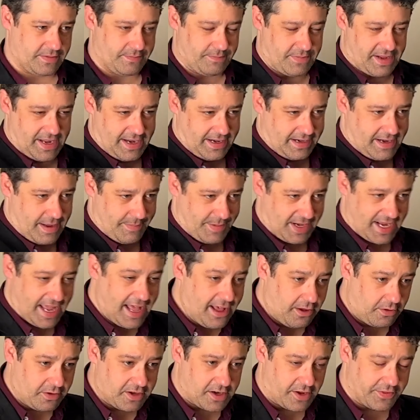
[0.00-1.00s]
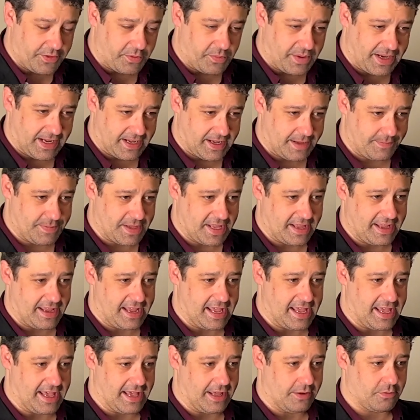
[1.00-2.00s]
by coming out on the way up
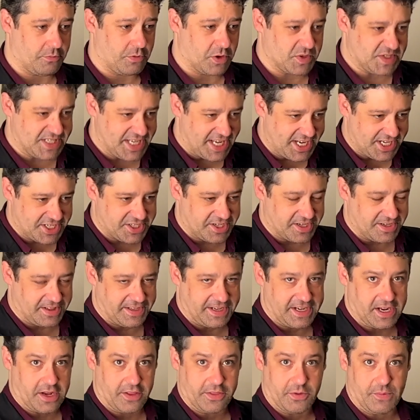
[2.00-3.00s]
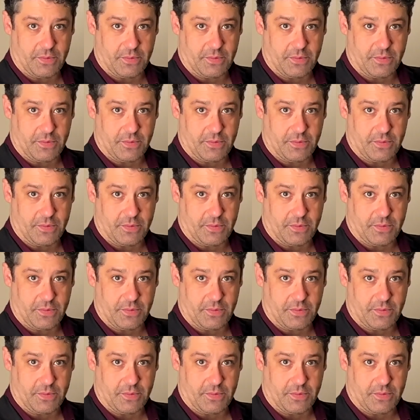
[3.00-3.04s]
and rotationally on the